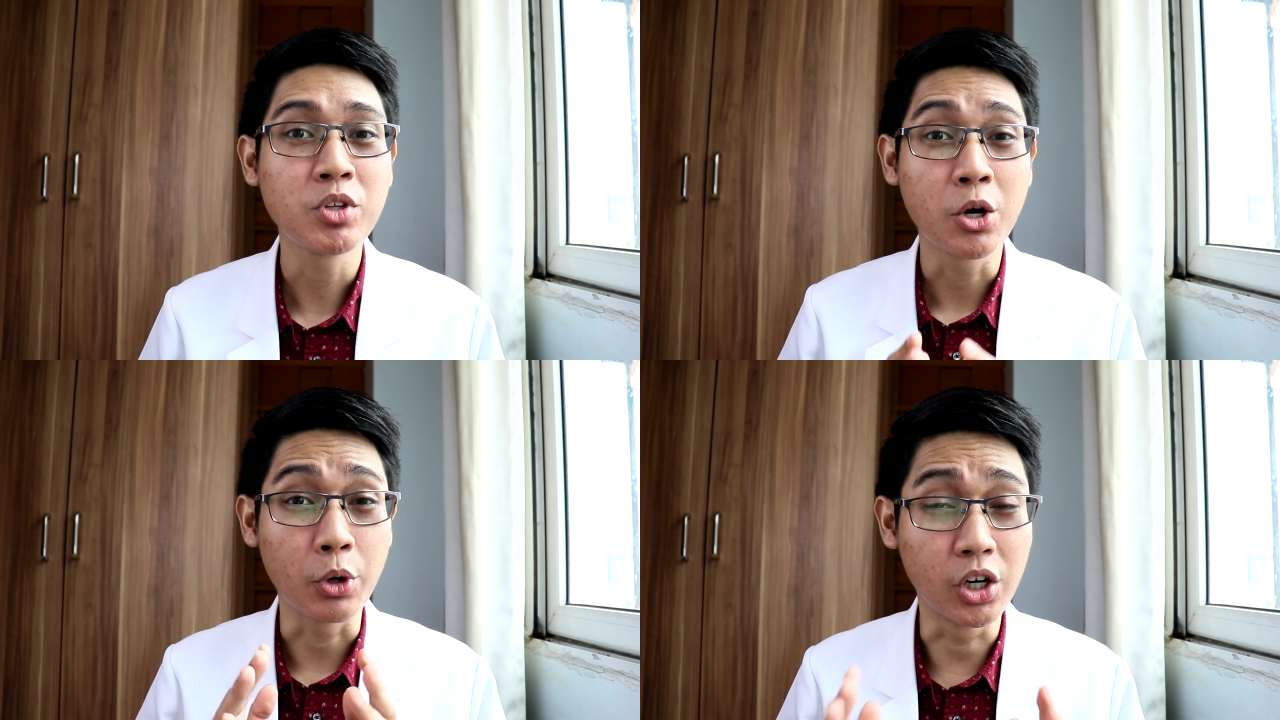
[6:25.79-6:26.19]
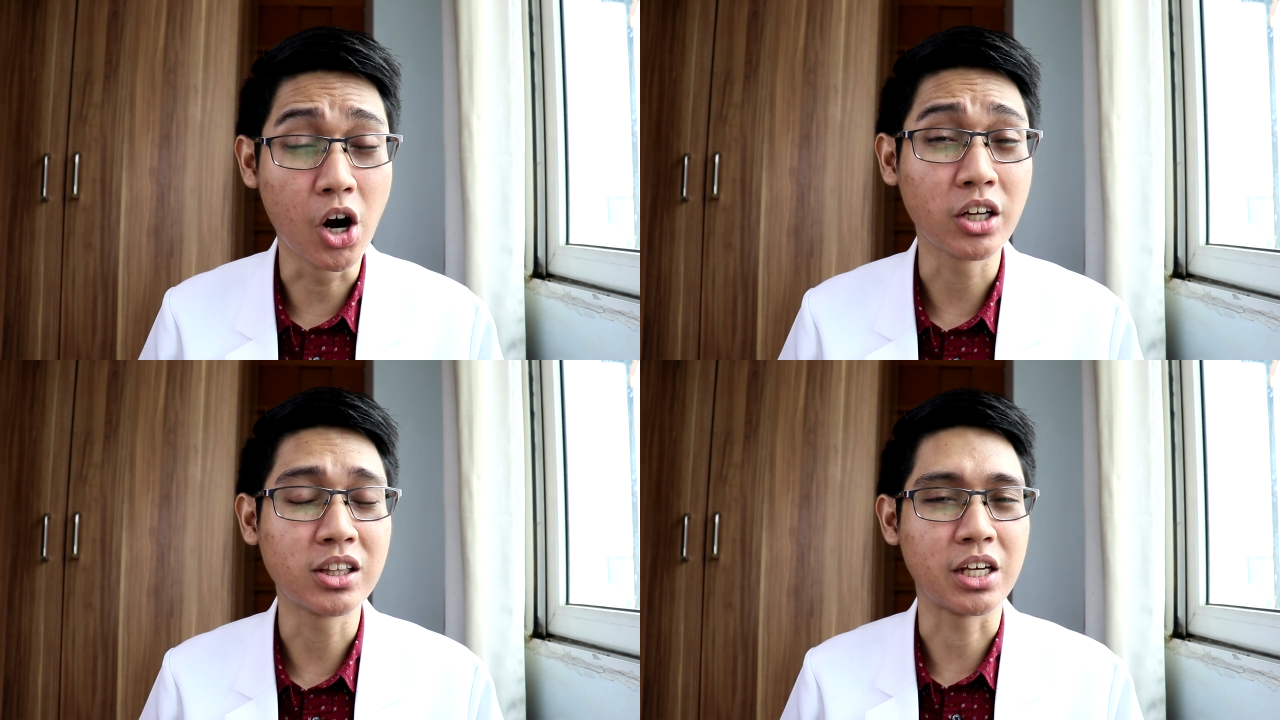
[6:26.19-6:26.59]

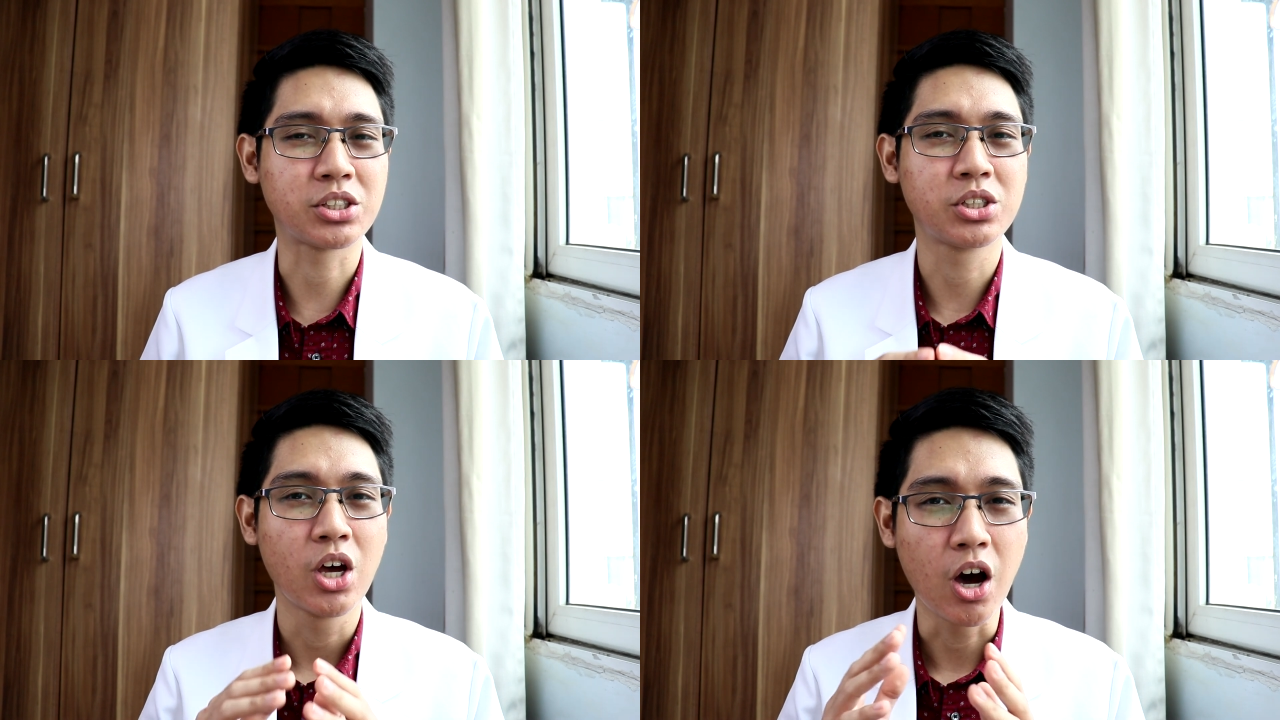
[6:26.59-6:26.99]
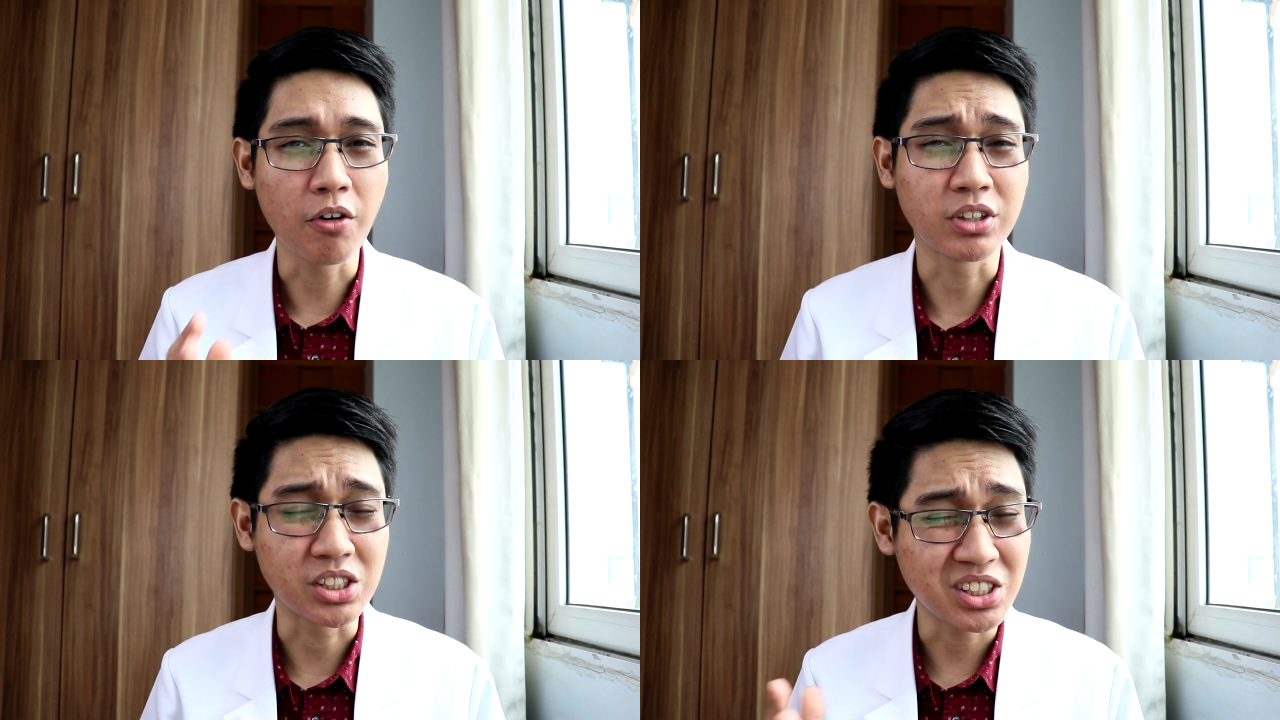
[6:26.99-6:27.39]
regardless
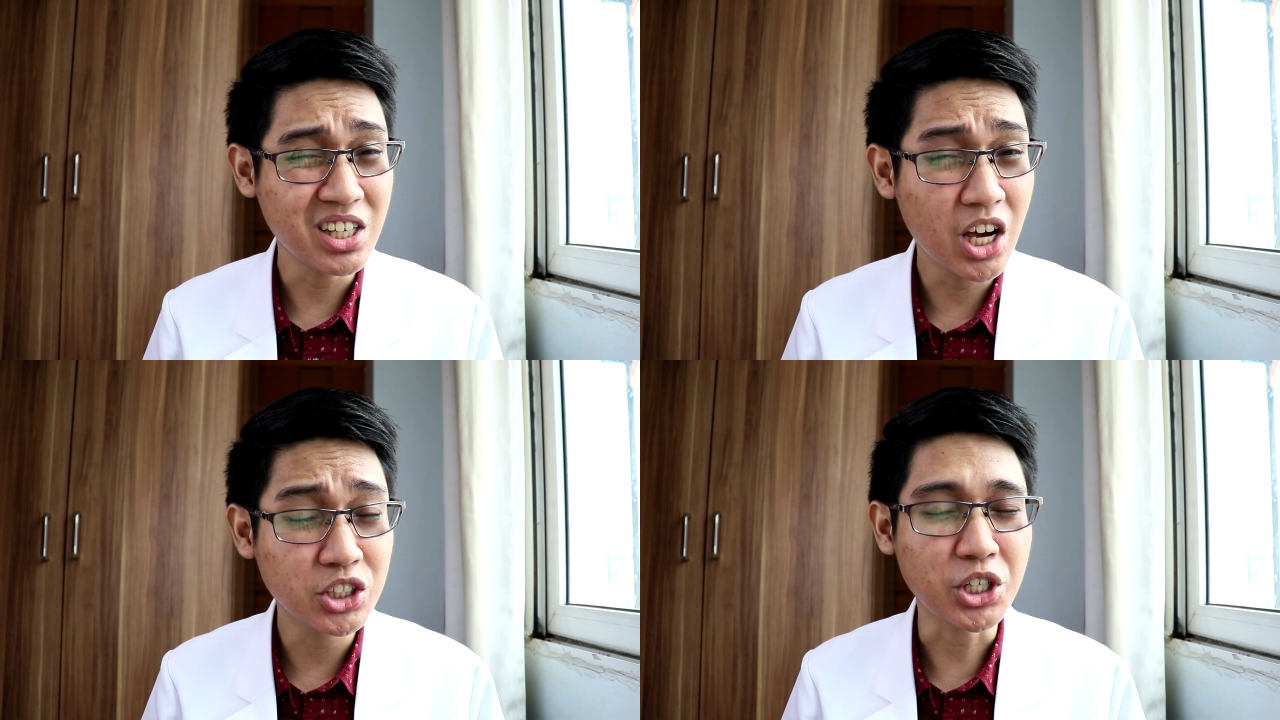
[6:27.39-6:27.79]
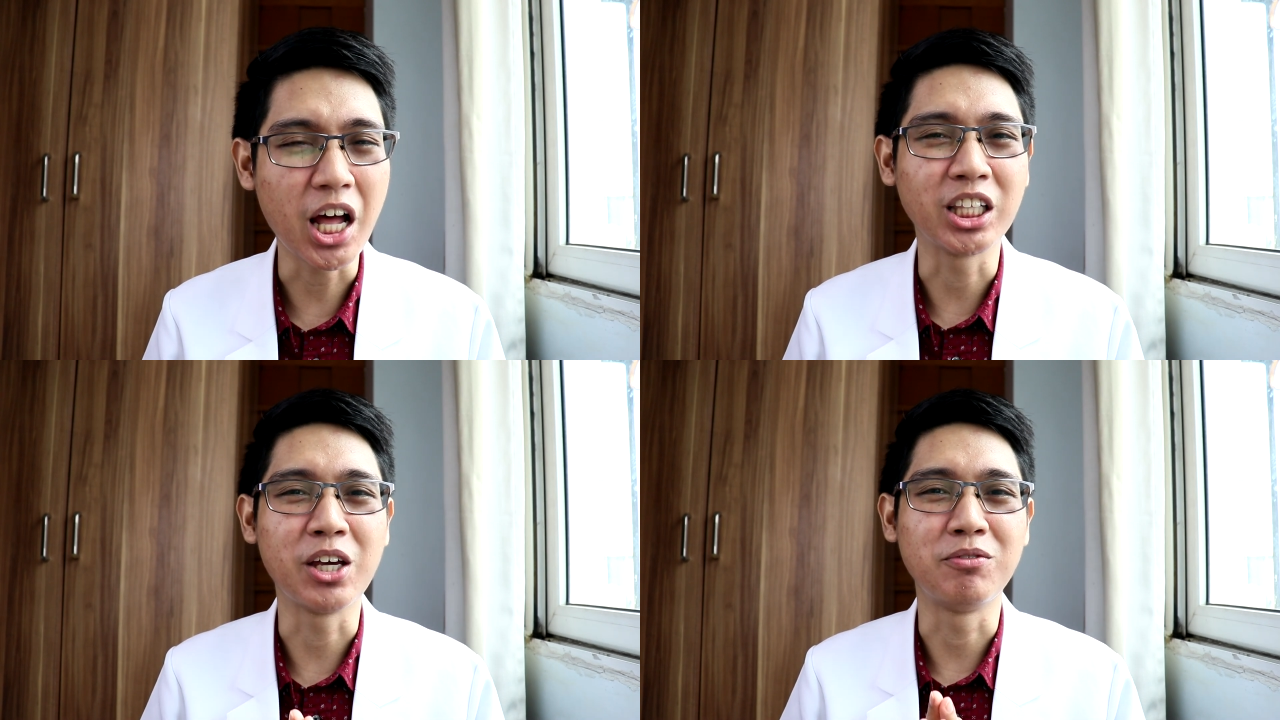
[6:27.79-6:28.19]
of the sillage,
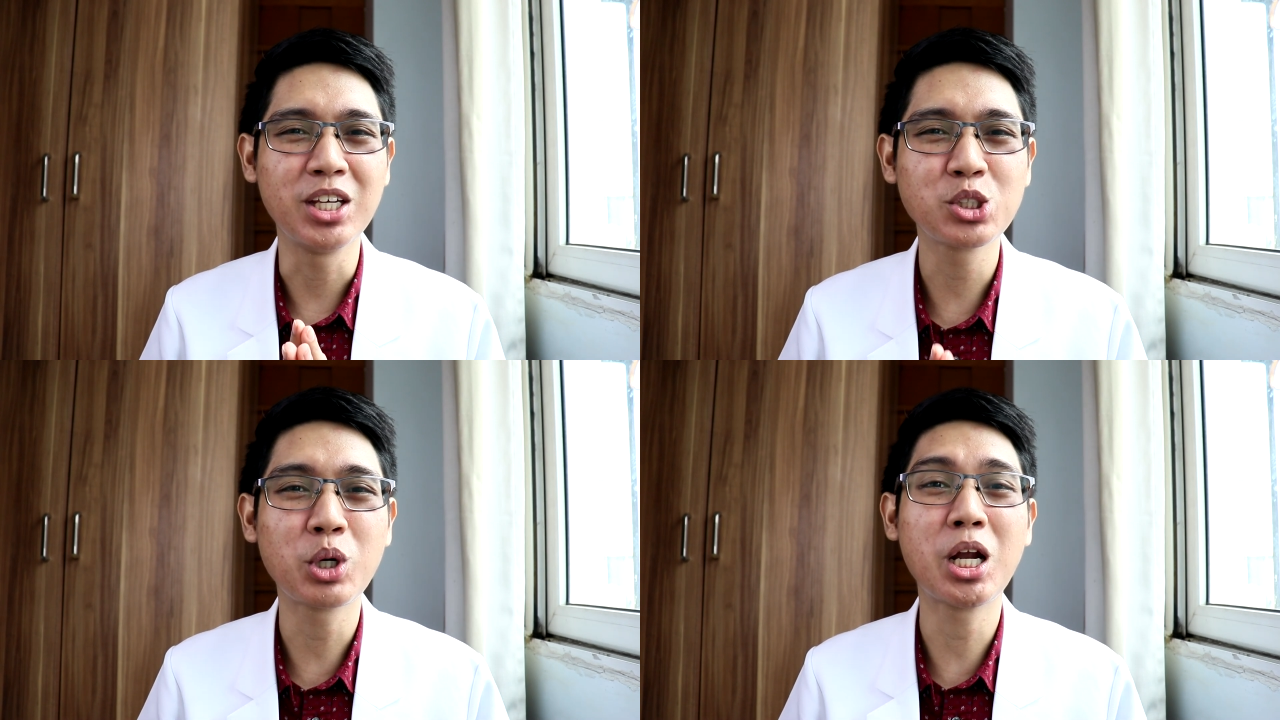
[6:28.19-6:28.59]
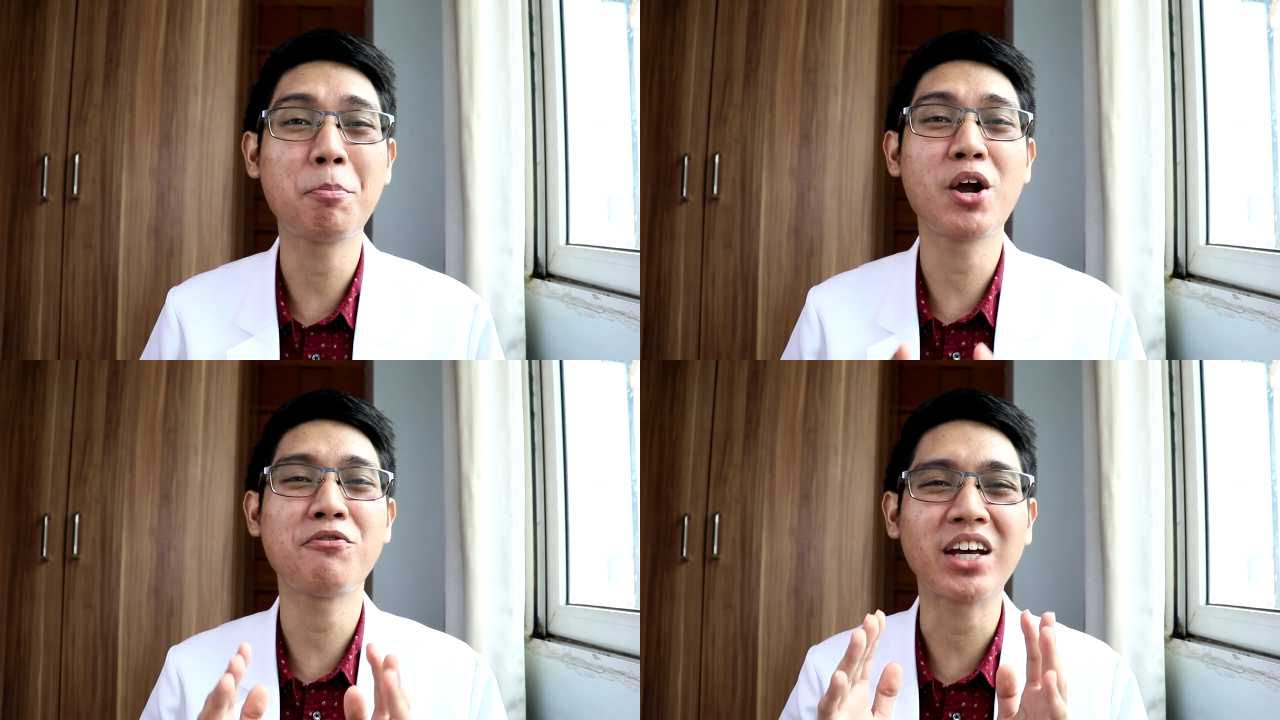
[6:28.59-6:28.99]
I'll give this one a
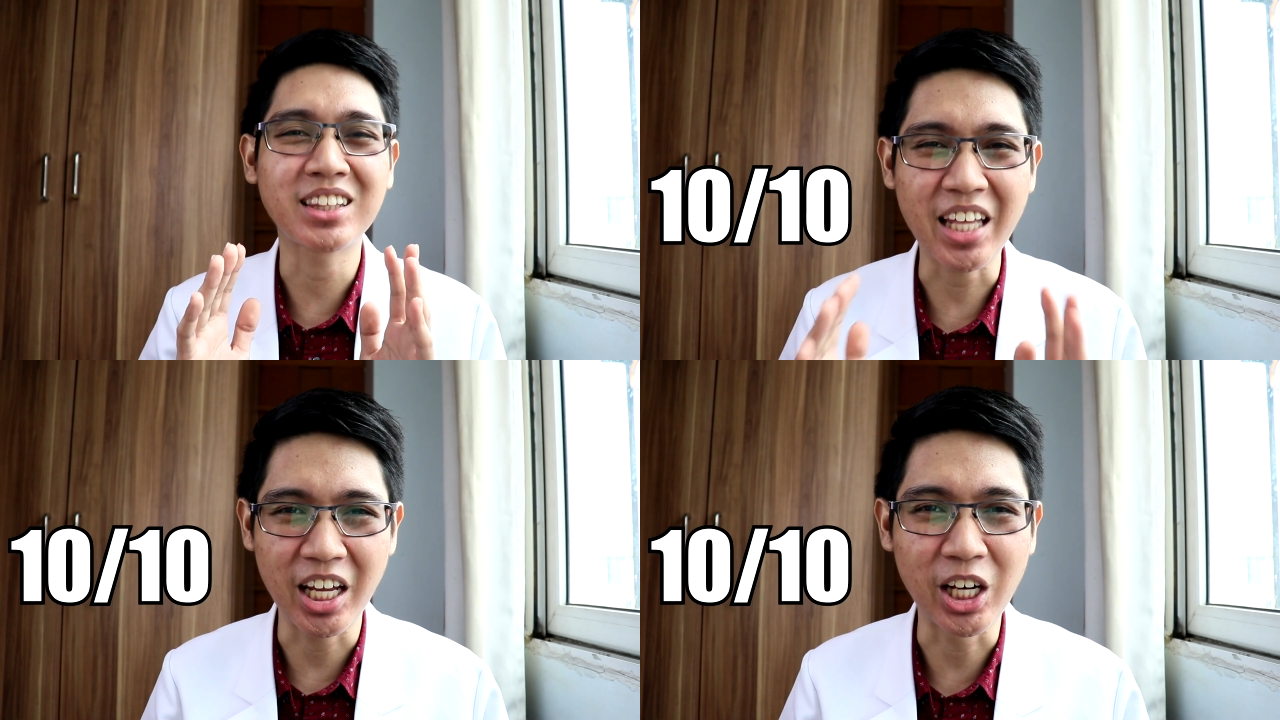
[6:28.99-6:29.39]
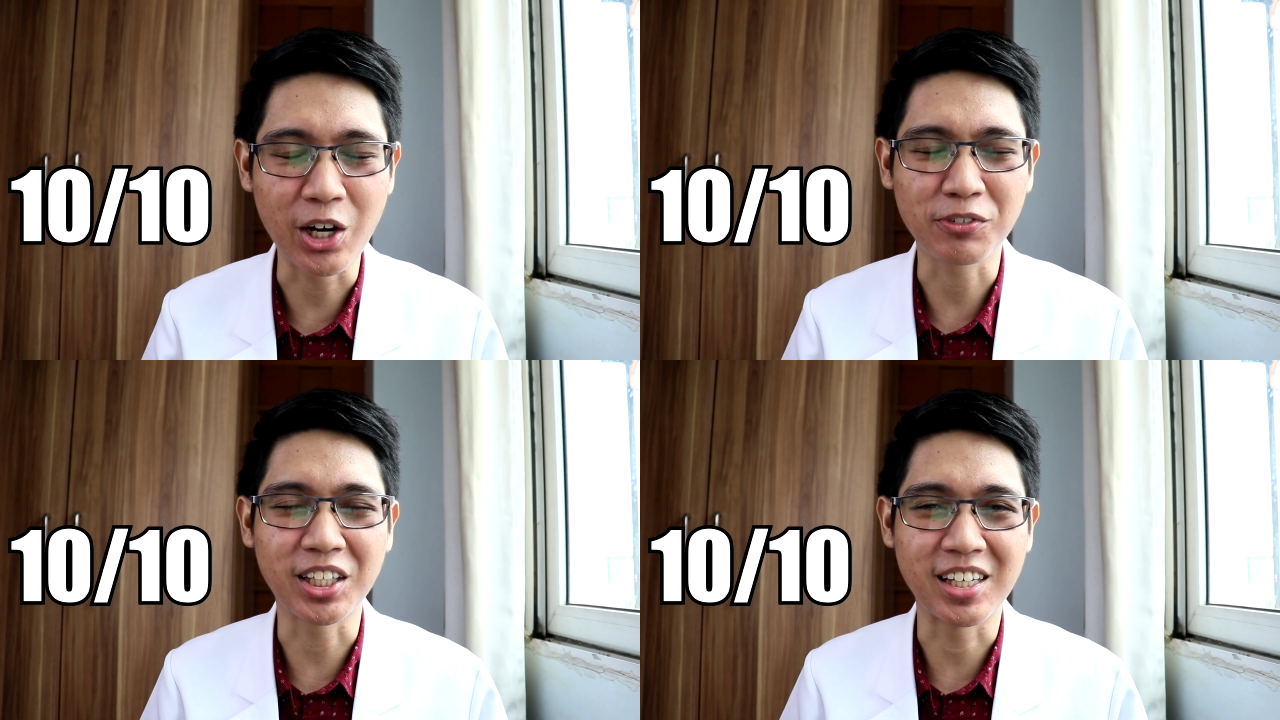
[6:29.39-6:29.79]
perfect 10 out
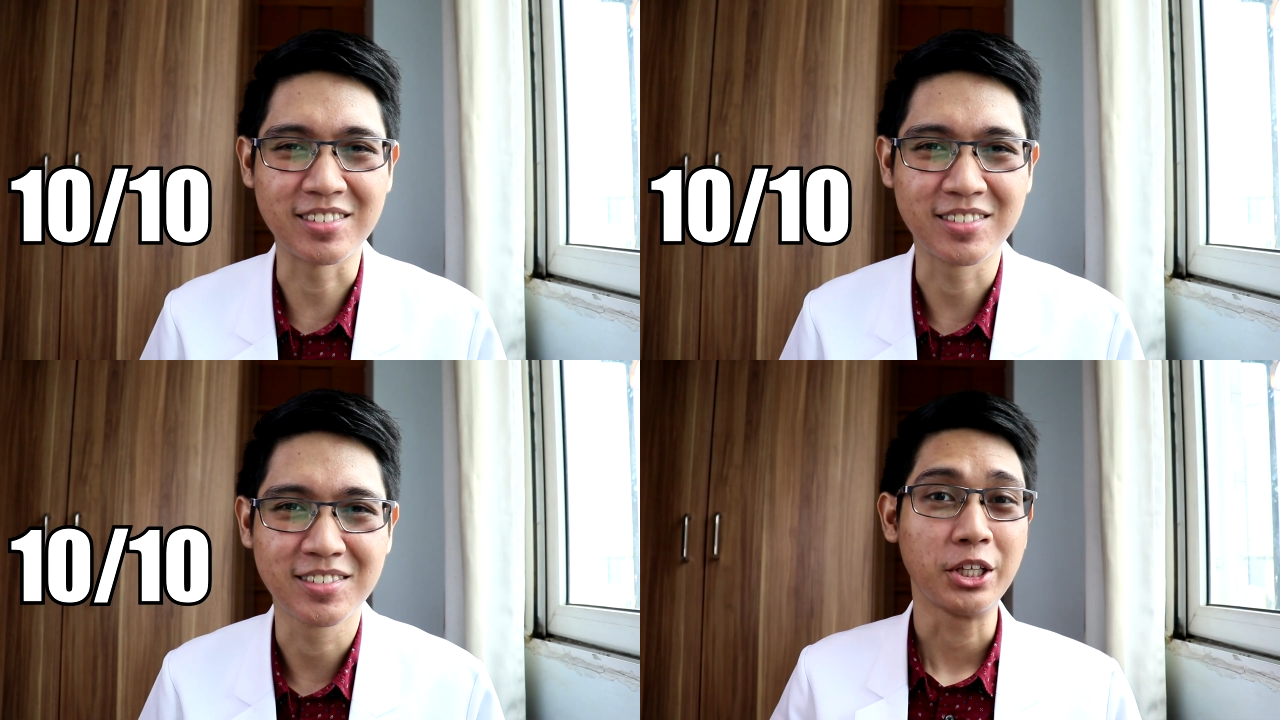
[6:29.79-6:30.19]
of 10.